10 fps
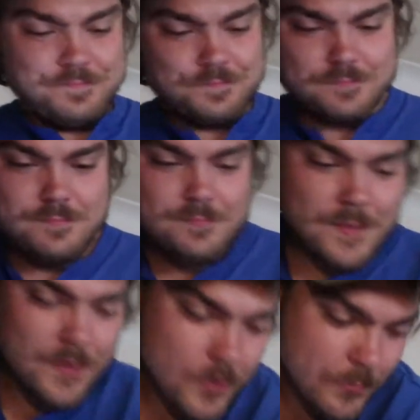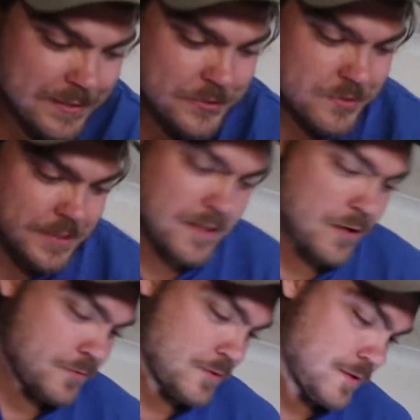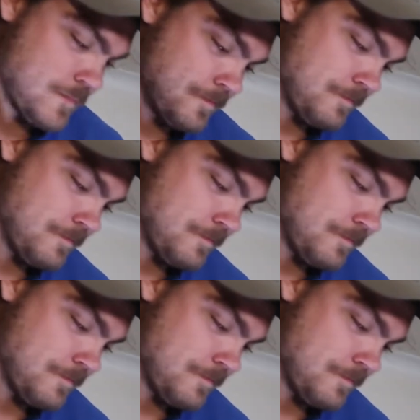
I always just think ghost.